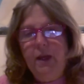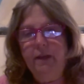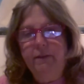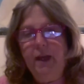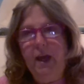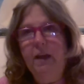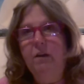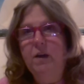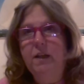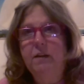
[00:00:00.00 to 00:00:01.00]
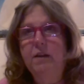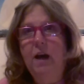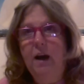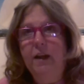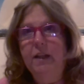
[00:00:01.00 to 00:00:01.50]
is Adelaide's
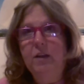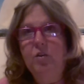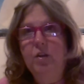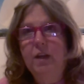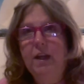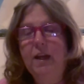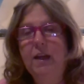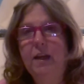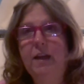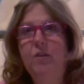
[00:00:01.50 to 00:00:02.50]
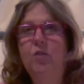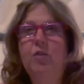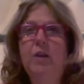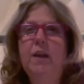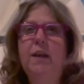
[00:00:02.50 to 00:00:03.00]
Cottage. And
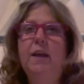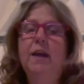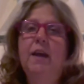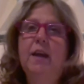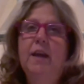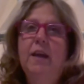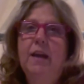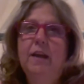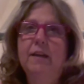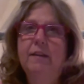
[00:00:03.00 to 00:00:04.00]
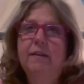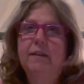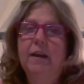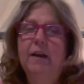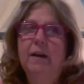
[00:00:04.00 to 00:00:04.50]
she
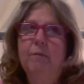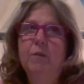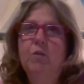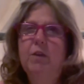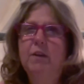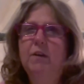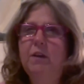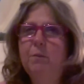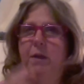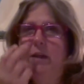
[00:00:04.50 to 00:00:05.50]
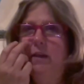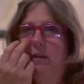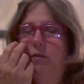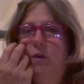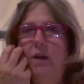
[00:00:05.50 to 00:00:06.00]
is, she's a little bit
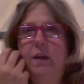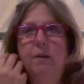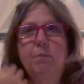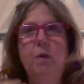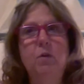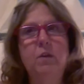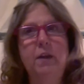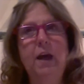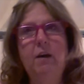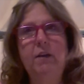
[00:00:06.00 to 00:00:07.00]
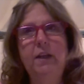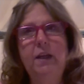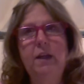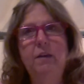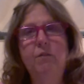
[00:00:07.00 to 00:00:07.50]
different
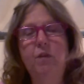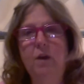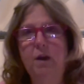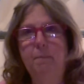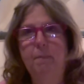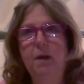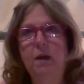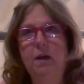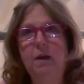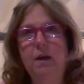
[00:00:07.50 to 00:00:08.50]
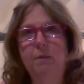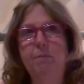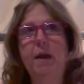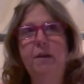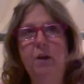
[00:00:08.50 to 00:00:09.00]
personality from
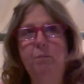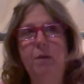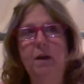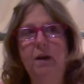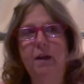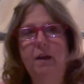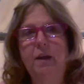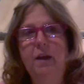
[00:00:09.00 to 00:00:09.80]
Mando Bug,